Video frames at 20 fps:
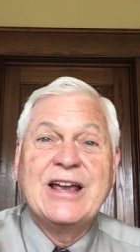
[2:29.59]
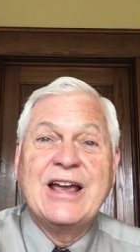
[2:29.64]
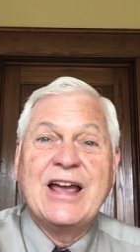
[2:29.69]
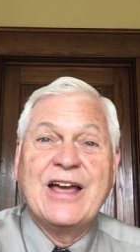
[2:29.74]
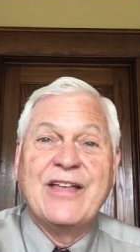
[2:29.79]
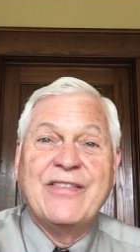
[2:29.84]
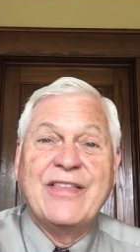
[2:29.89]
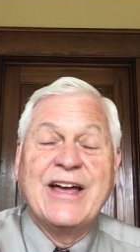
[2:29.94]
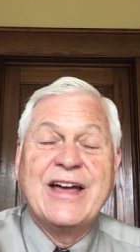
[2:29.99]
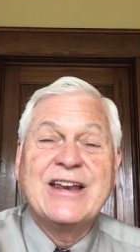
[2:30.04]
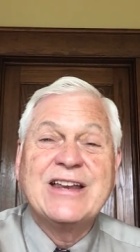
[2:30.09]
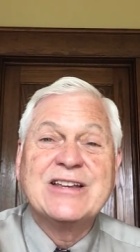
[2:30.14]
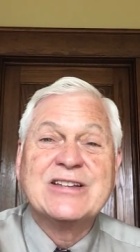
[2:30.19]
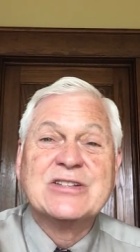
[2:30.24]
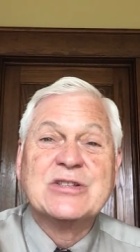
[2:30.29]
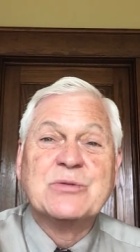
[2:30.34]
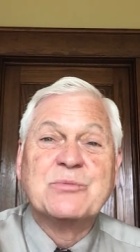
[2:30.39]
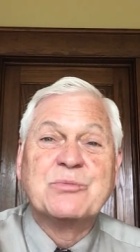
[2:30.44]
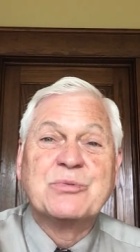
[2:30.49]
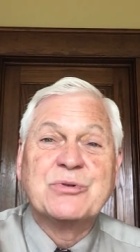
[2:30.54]
And that is
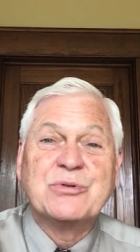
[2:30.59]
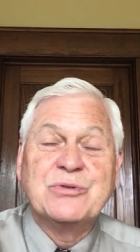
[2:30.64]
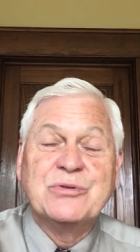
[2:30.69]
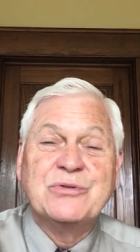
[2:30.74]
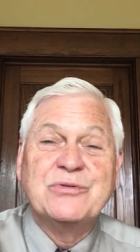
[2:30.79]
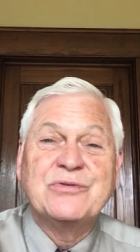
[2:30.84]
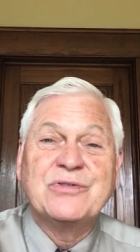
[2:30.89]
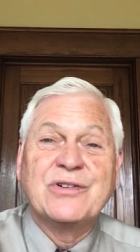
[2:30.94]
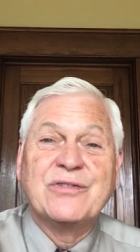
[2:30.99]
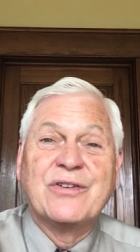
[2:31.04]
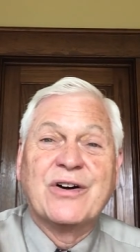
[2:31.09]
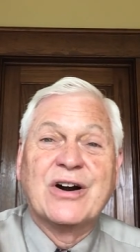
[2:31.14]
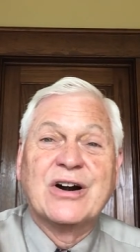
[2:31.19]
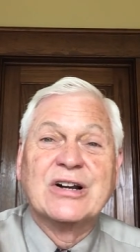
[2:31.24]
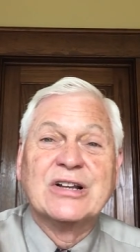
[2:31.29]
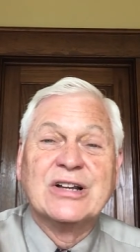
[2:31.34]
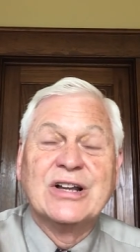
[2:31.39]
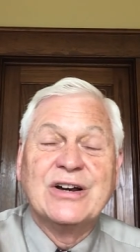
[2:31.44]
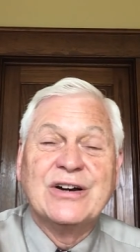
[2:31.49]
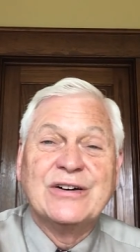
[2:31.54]
the proof of our
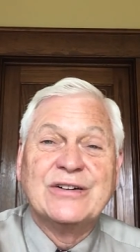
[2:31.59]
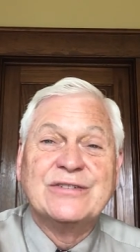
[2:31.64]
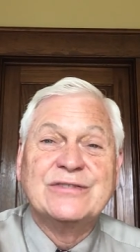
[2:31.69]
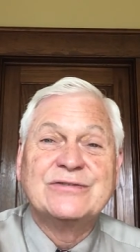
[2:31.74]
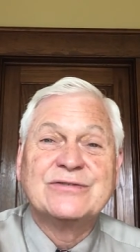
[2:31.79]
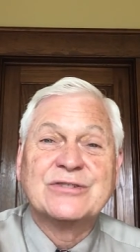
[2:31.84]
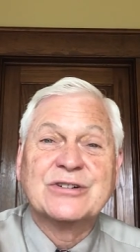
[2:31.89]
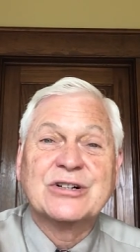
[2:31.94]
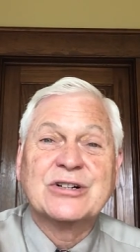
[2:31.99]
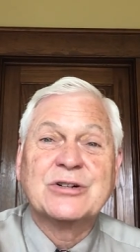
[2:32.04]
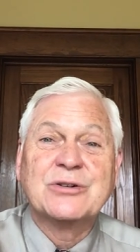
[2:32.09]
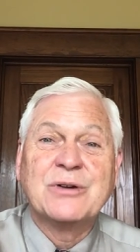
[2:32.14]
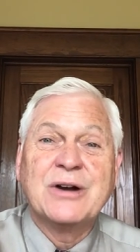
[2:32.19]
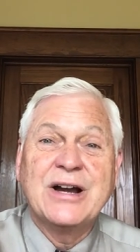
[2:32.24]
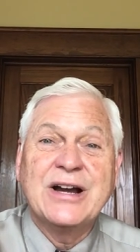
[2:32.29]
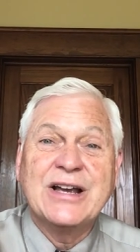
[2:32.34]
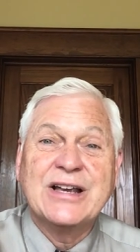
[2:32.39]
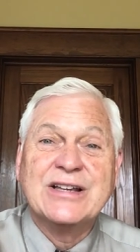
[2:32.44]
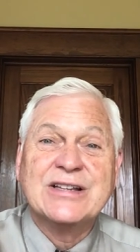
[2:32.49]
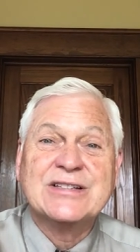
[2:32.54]
love for
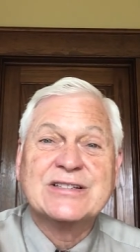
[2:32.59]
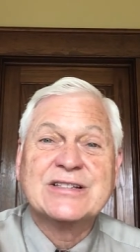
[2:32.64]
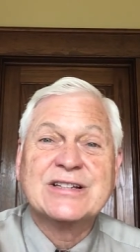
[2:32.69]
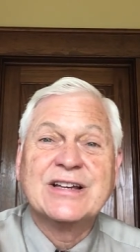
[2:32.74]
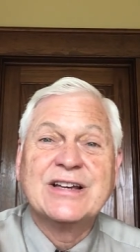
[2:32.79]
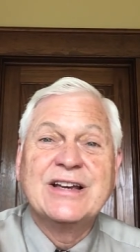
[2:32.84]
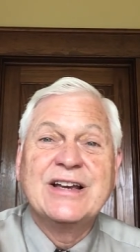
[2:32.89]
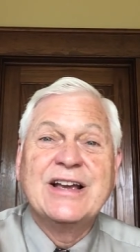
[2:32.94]
Christ.